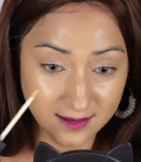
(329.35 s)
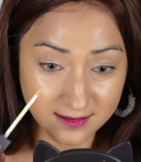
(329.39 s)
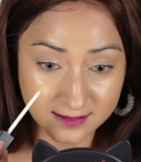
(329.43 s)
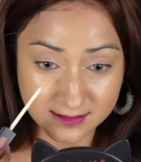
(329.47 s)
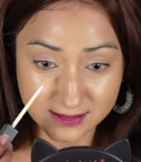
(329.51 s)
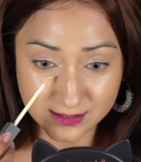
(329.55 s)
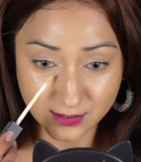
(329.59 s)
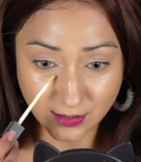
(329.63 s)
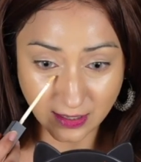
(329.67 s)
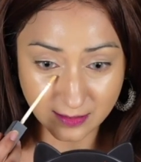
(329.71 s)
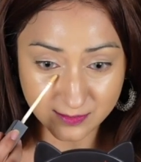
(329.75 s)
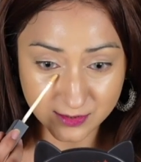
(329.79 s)

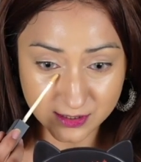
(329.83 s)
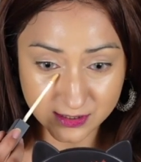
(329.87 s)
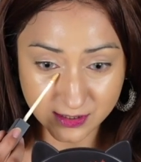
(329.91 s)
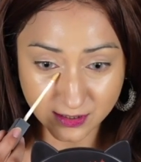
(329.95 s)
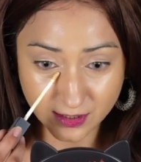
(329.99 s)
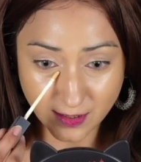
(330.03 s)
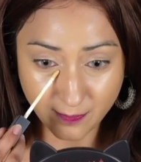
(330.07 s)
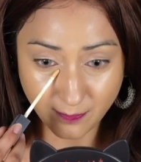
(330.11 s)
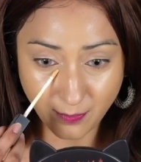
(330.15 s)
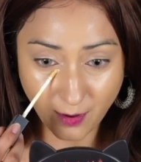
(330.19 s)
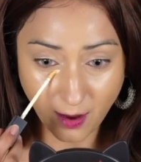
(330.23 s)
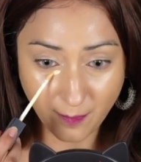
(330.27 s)
So I'm just
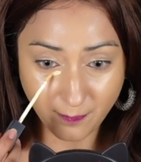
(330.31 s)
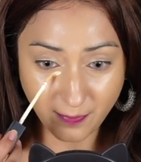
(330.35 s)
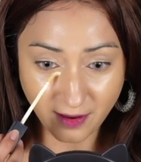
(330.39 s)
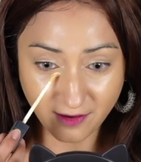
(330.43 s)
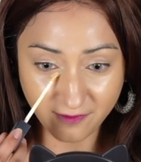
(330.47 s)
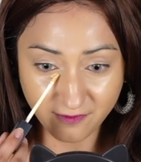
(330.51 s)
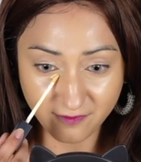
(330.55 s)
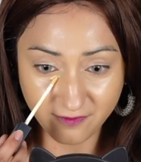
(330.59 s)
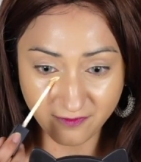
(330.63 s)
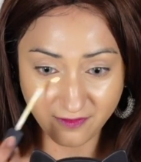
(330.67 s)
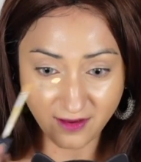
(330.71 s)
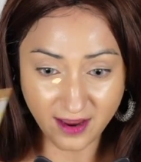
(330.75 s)
going to pop
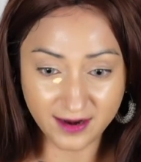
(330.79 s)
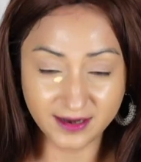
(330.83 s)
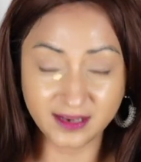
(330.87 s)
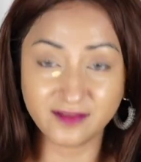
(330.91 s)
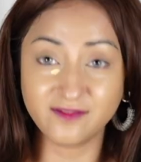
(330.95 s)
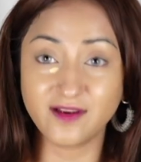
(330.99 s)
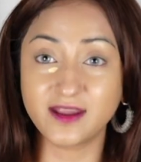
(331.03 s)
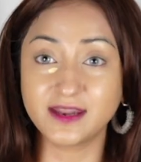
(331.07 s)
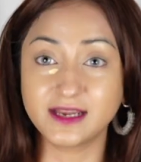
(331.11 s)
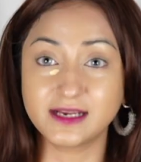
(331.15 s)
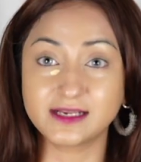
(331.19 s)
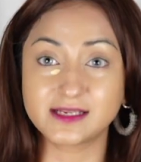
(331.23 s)
a
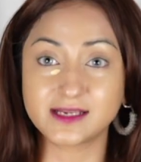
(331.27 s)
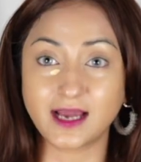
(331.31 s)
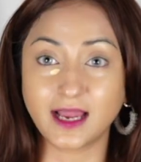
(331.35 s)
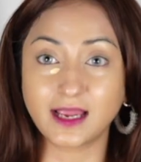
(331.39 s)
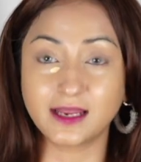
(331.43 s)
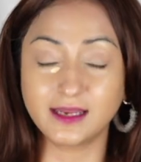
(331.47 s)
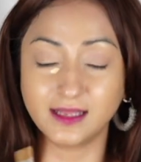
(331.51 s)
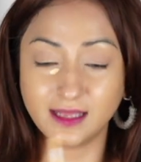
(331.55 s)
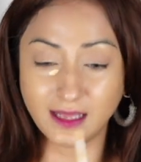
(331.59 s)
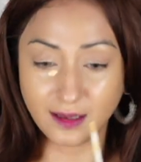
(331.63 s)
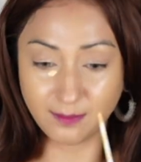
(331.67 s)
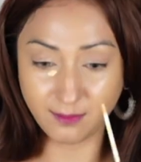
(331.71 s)
very, very
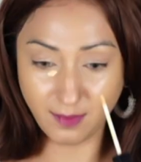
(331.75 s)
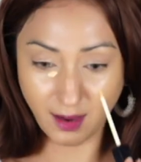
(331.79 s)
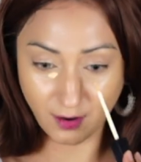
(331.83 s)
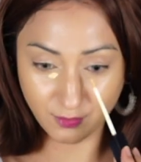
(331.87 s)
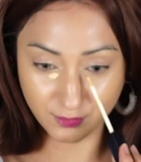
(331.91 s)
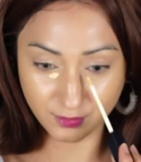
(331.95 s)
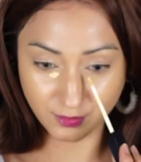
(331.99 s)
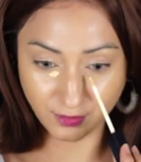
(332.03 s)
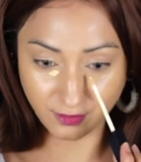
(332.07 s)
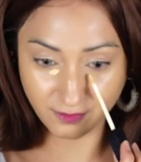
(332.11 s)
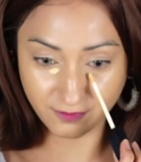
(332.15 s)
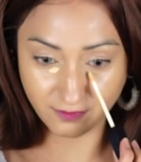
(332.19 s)
tiny
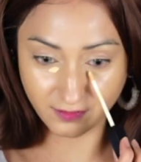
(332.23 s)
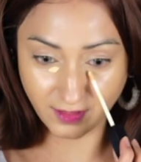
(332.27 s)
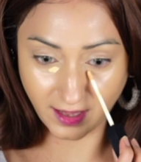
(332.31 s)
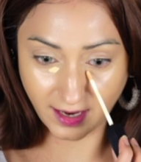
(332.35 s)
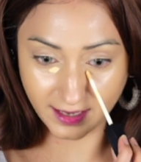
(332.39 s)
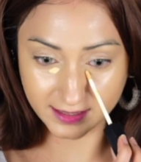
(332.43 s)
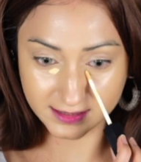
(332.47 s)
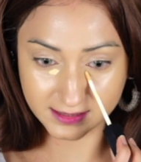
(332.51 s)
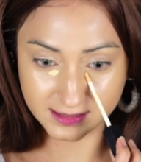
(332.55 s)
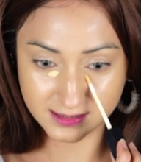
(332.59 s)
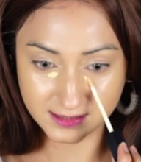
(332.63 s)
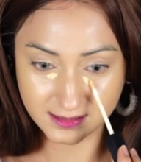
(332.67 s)
amount of
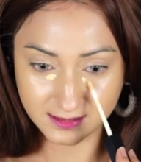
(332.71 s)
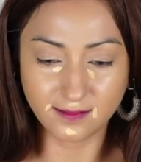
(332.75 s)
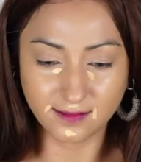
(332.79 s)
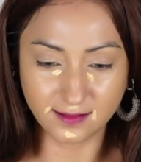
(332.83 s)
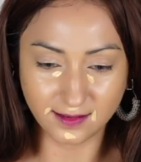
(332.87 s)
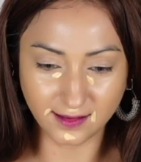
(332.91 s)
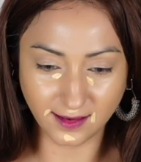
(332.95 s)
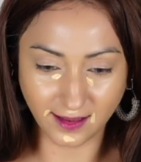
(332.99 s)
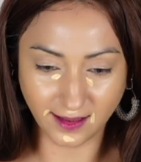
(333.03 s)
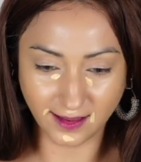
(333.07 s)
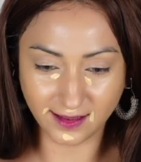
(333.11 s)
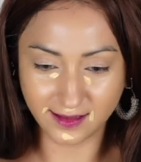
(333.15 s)
that,
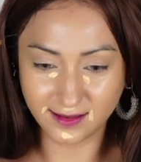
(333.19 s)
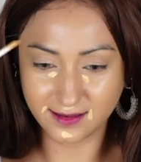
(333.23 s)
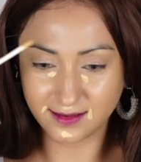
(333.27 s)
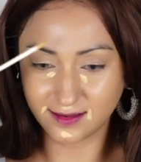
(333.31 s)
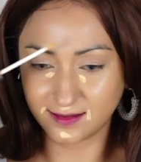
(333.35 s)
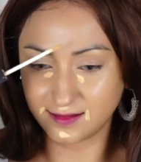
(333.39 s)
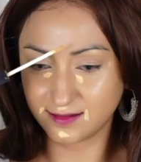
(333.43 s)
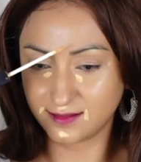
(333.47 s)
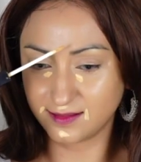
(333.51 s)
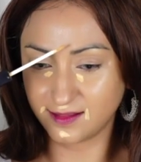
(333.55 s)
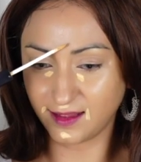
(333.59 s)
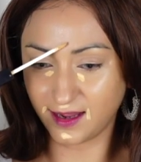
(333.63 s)

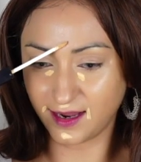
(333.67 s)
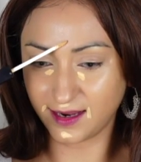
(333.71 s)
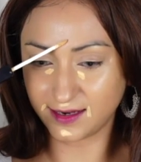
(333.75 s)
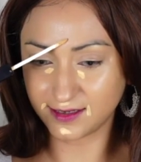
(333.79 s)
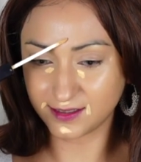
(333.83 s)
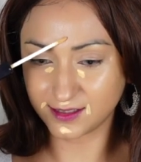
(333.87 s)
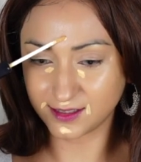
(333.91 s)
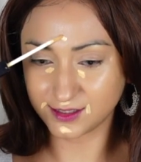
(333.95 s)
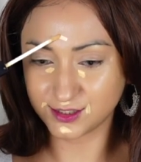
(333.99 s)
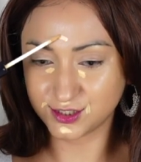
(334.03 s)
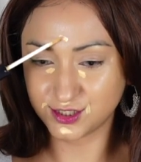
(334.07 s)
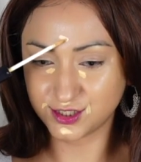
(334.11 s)
like
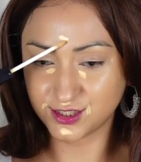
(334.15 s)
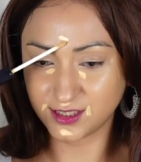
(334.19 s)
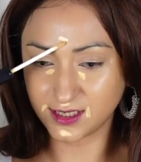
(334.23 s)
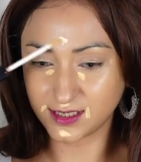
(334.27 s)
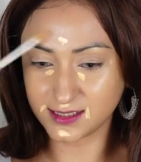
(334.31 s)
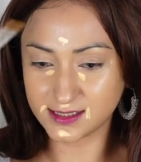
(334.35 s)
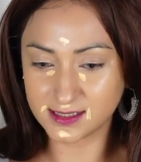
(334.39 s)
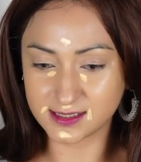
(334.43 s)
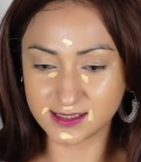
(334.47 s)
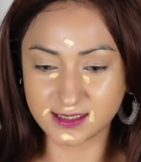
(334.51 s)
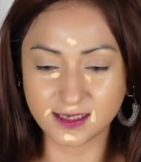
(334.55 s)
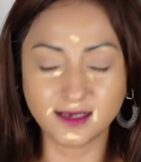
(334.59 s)
that.
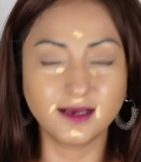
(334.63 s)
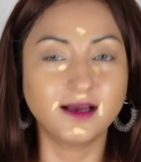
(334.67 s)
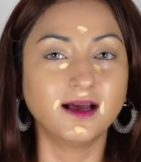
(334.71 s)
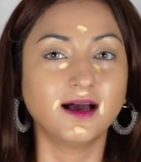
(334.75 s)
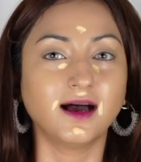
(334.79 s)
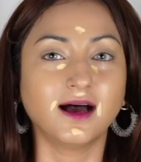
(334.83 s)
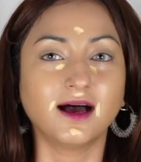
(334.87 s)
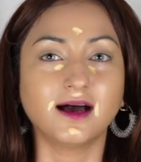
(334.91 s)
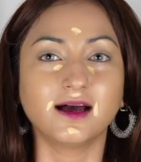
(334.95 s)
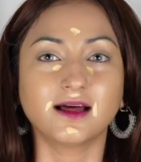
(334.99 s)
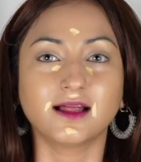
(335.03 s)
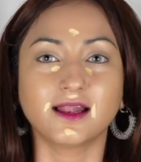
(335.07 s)
Just
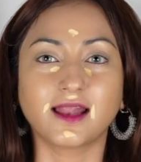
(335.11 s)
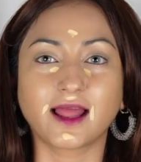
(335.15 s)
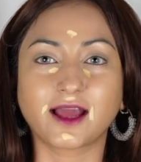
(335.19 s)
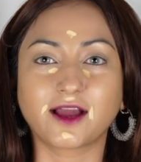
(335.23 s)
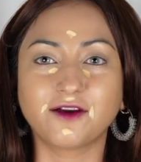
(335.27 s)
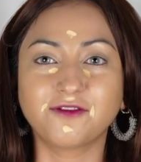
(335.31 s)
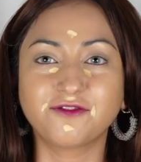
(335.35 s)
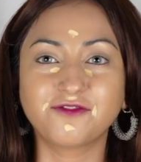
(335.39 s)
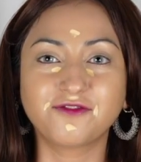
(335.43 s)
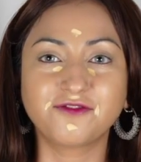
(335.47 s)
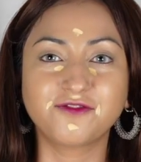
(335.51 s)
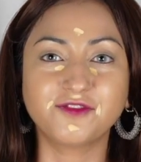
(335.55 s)
like
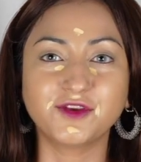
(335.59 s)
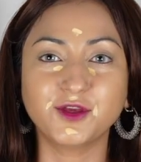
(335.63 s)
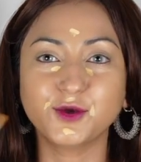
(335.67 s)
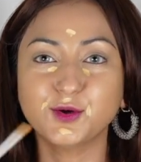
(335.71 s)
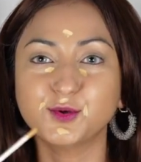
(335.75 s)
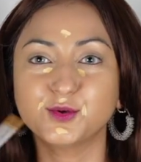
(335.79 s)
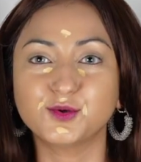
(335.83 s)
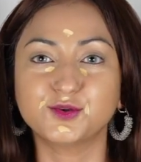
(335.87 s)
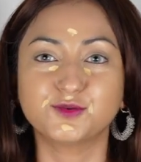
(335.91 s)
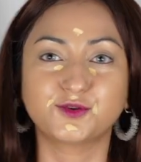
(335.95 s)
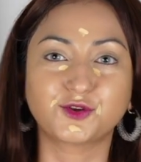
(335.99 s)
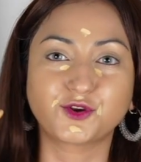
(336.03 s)
a
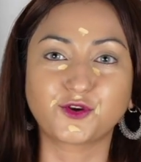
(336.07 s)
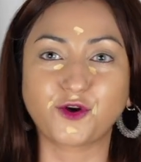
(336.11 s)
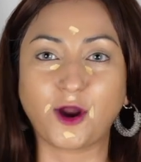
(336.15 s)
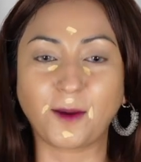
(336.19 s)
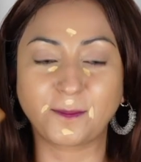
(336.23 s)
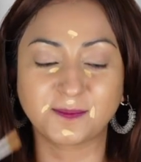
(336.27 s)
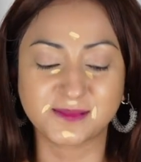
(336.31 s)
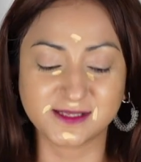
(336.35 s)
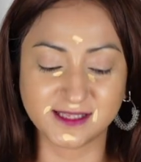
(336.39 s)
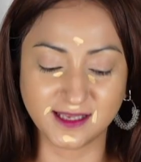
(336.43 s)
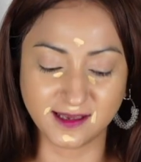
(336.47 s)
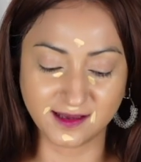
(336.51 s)
few
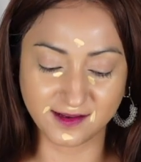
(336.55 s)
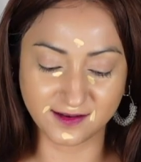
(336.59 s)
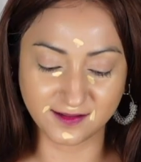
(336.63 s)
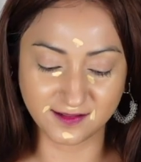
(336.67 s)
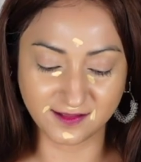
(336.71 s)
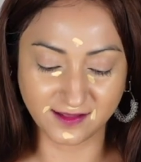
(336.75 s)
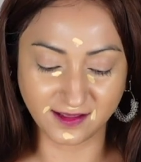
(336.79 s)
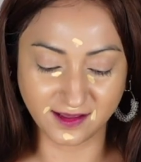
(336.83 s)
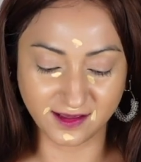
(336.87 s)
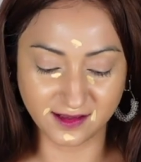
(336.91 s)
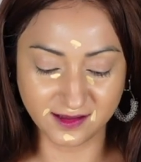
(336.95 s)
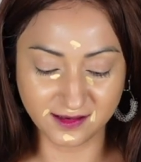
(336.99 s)
drops here
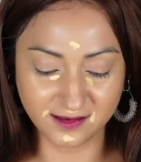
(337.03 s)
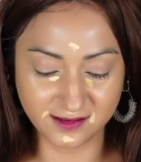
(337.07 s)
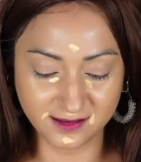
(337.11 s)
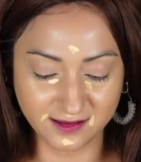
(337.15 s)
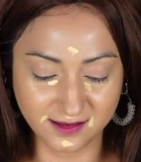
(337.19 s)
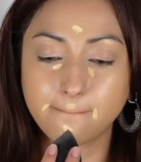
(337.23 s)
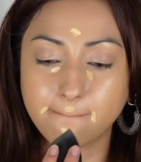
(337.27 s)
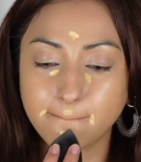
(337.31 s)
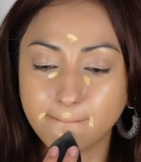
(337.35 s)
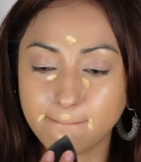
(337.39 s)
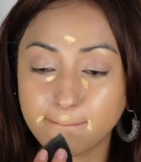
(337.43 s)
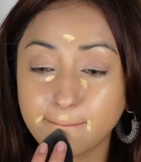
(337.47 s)
and there.
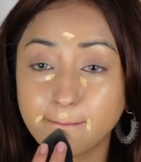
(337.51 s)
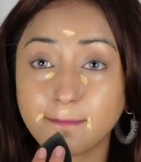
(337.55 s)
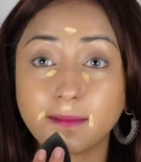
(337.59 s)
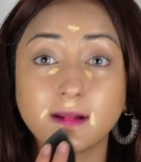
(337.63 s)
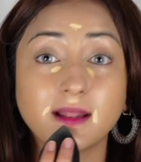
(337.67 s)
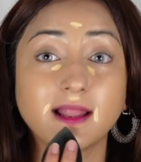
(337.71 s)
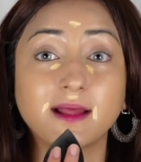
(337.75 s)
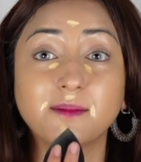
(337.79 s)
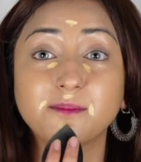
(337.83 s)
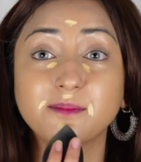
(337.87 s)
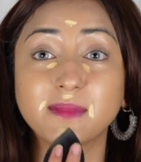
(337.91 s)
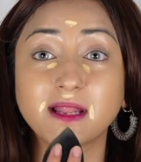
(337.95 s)

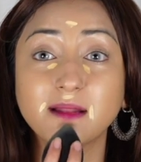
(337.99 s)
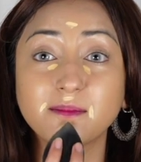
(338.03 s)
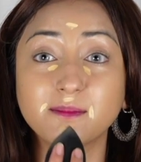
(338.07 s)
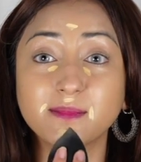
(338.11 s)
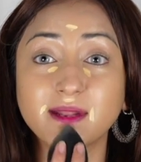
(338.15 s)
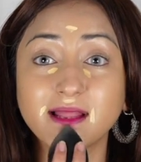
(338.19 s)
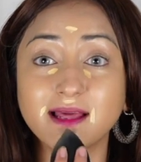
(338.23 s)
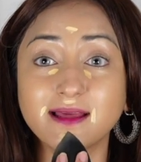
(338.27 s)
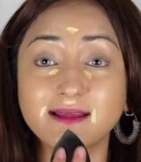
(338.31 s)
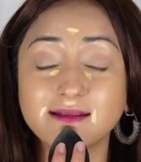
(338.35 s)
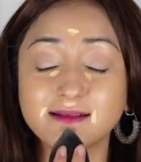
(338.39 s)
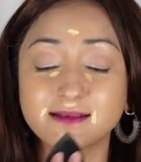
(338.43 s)
Blend, blend,
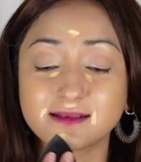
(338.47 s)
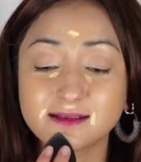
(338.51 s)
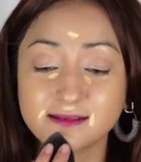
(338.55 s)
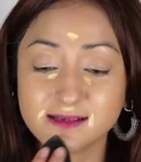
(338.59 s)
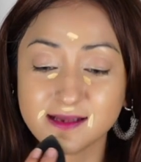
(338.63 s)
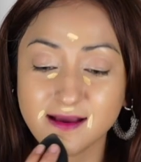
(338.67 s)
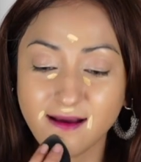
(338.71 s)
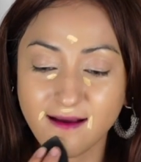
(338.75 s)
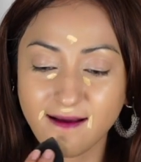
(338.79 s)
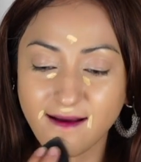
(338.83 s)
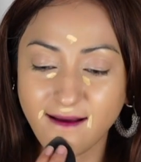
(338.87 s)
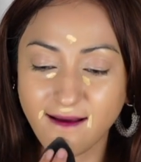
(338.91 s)
blend.